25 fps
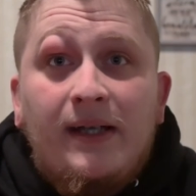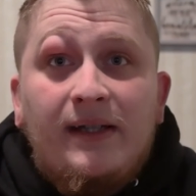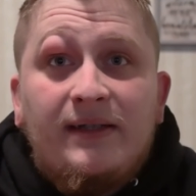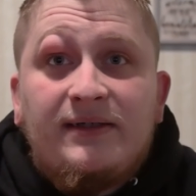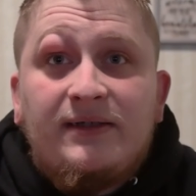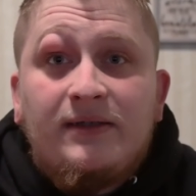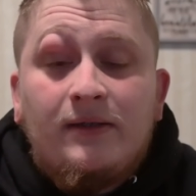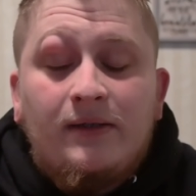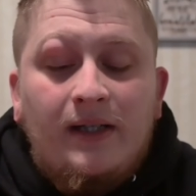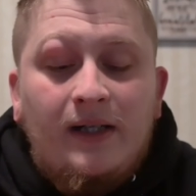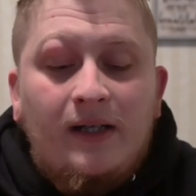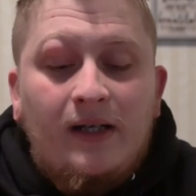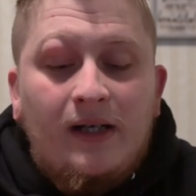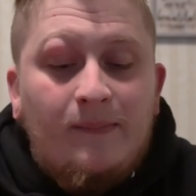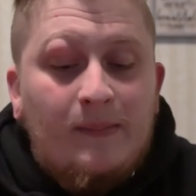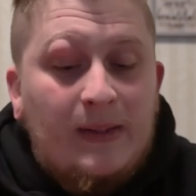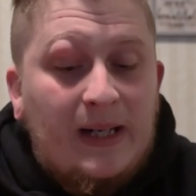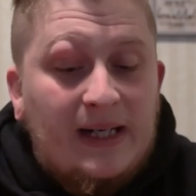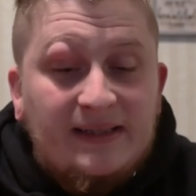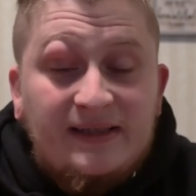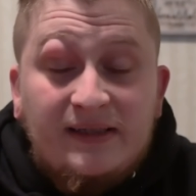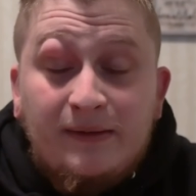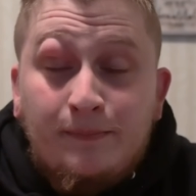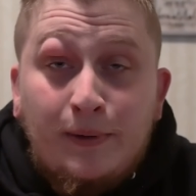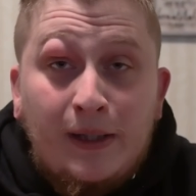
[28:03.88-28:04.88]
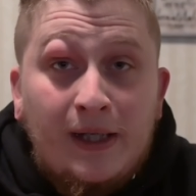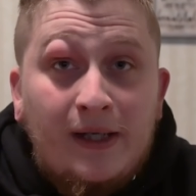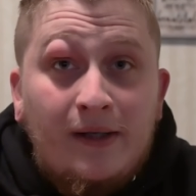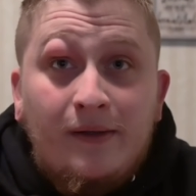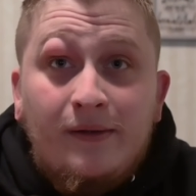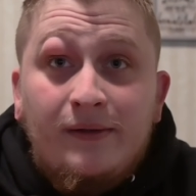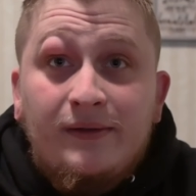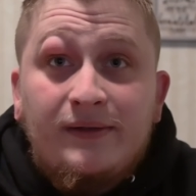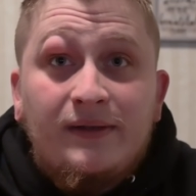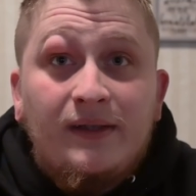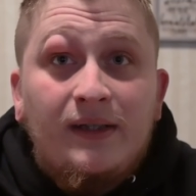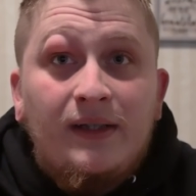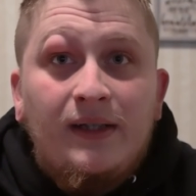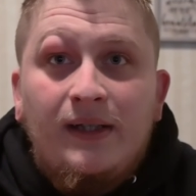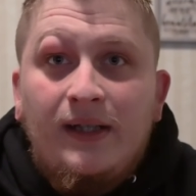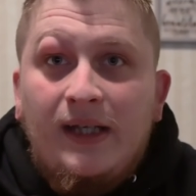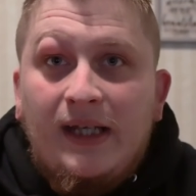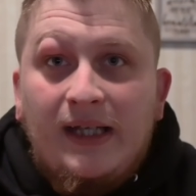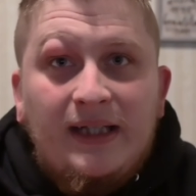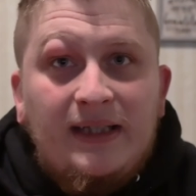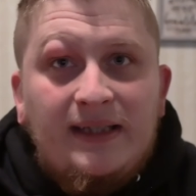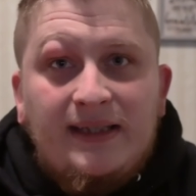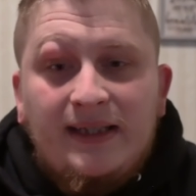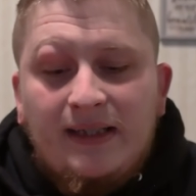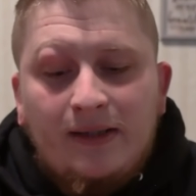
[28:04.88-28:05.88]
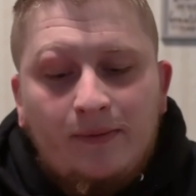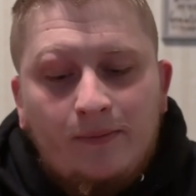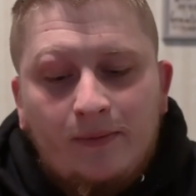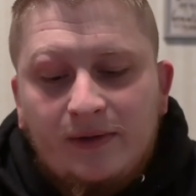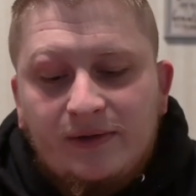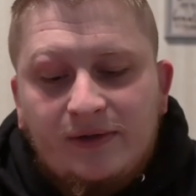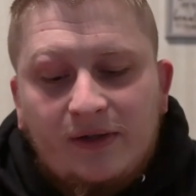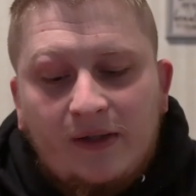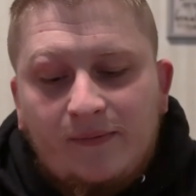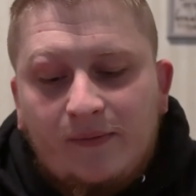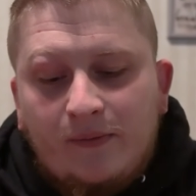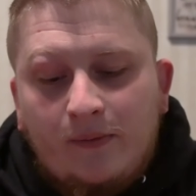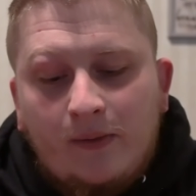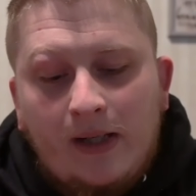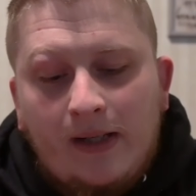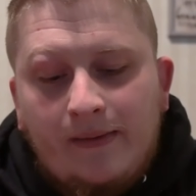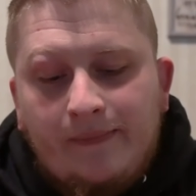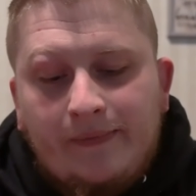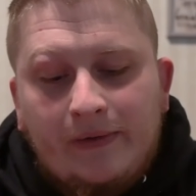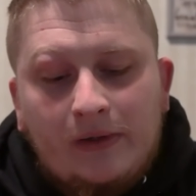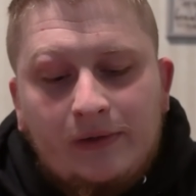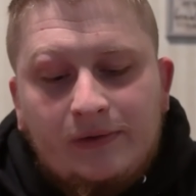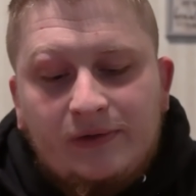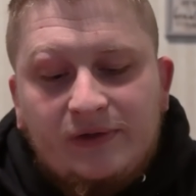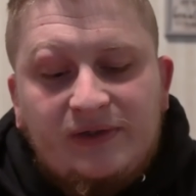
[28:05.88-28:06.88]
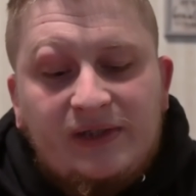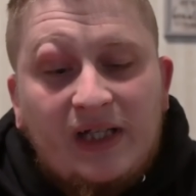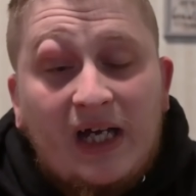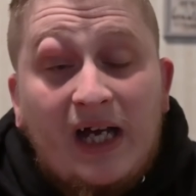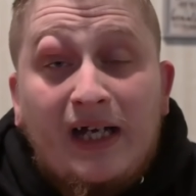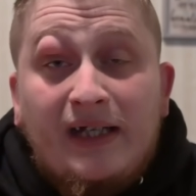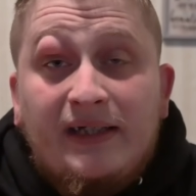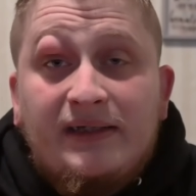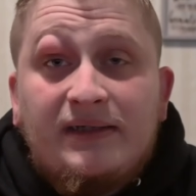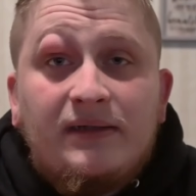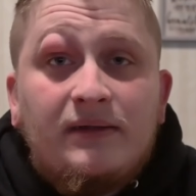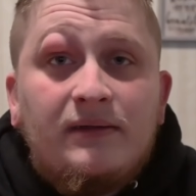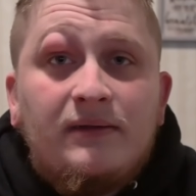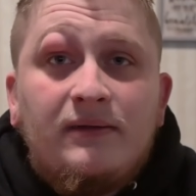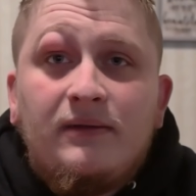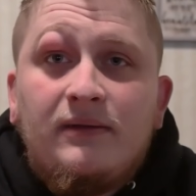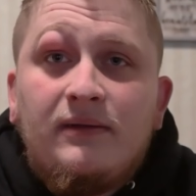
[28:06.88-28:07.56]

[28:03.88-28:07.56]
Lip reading: is still there, Emancipators, anything that runs off the graveyard just dies.